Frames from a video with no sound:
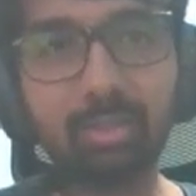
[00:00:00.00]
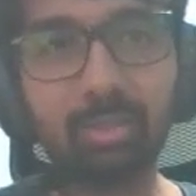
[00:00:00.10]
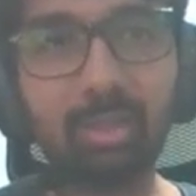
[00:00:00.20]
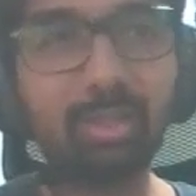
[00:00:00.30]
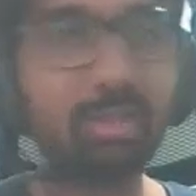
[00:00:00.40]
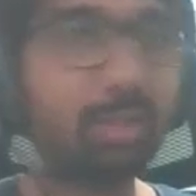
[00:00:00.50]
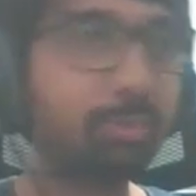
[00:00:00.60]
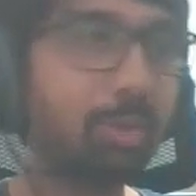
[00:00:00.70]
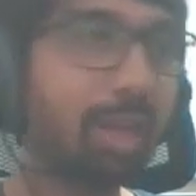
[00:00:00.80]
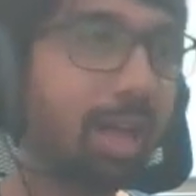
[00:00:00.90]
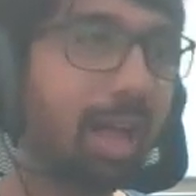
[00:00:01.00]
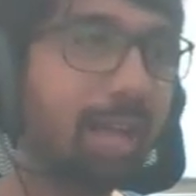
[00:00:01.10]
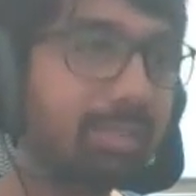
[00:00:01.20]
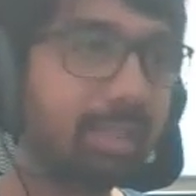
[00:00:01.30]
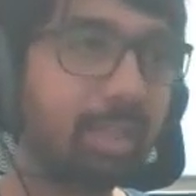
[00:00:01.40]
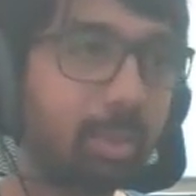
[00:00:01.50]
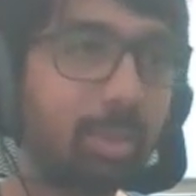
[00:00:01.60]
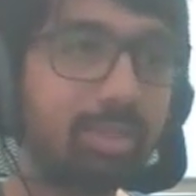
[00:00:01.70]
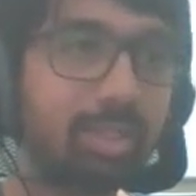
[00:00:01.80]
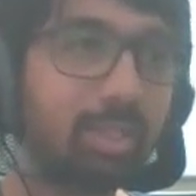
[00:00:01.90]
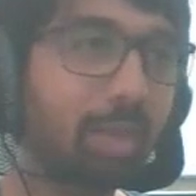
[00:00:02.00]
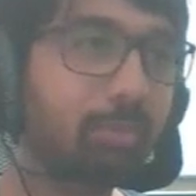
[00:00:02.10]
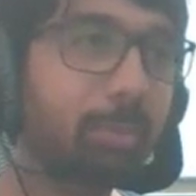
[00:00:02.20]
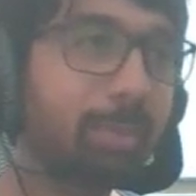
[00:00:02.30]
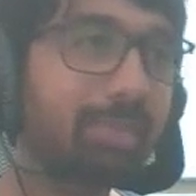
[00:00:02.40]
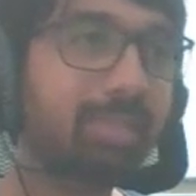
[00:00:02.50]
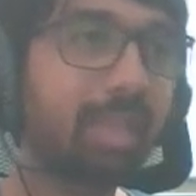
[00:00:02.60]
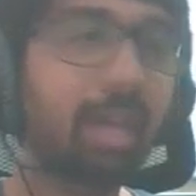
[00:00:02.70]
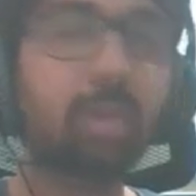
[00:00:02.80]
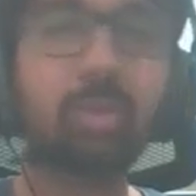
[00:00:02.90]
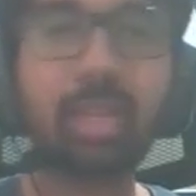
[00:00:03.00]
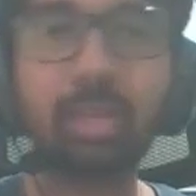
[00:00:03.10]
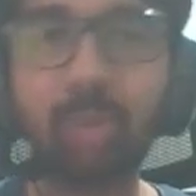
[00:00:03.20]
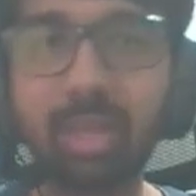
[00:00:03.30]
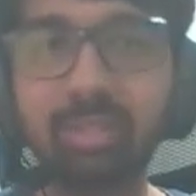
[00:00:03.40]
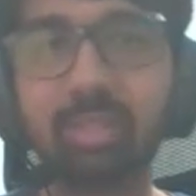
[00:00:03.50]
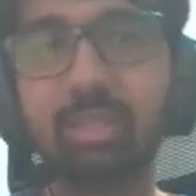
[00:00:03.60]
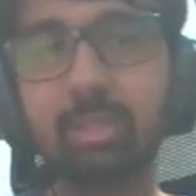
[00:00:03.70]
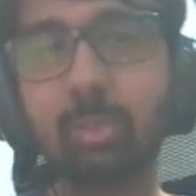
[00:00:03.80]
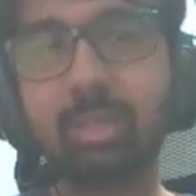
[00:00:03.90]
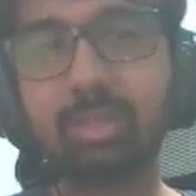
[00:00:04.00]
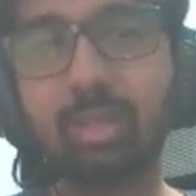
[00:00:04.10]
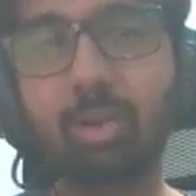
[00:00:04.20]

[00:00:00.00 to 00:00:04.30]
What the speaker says: So let's say if you're asking a question, you have to pick, say, Arun, can you answer this question?